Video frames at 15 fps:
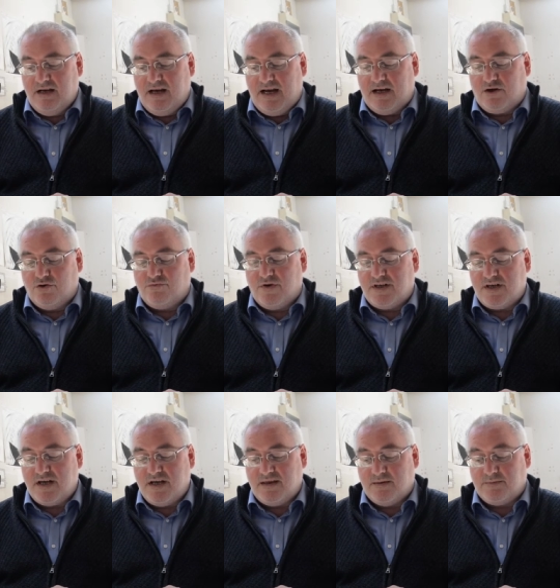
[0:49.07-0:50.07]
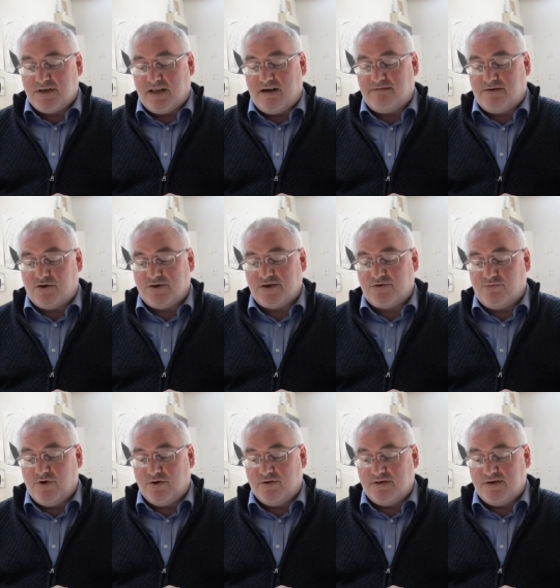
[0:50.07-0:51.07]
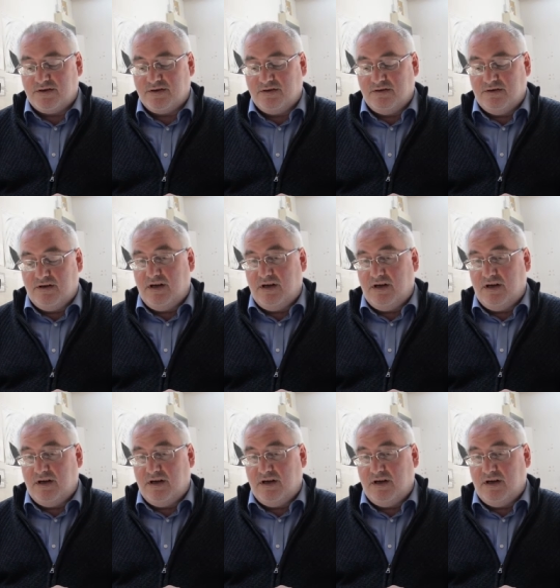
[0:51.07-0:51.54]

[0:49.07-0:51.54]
It could return them to their forest roots,